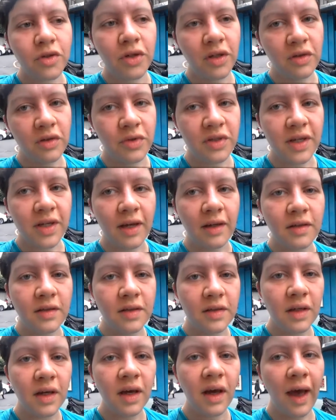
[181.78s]
33
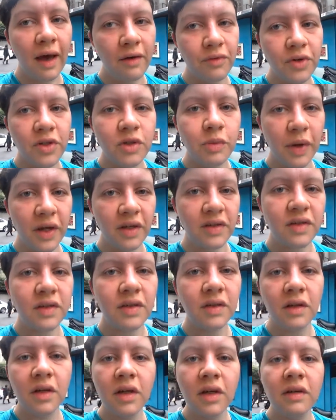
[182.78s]
seconds, average
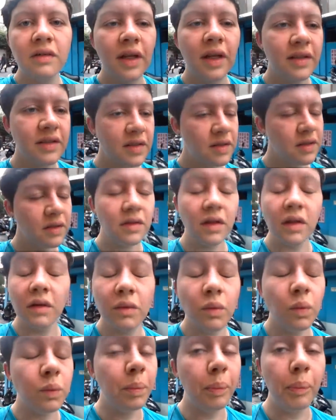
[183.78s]
pace. That is
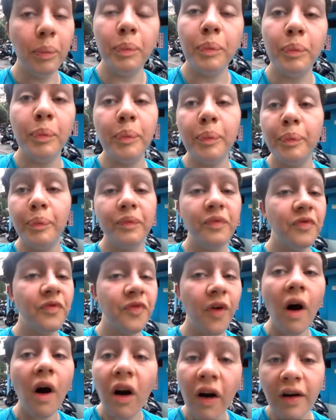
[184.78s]

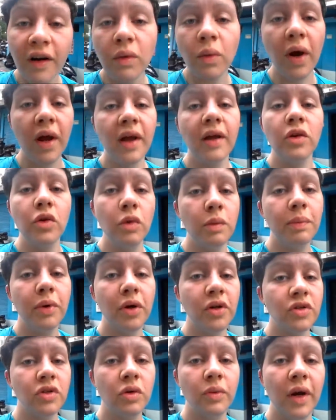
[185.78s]
far and away a new
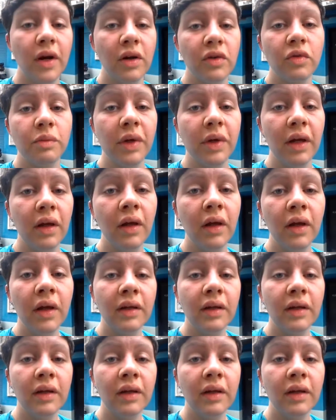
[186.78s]
personal record for me.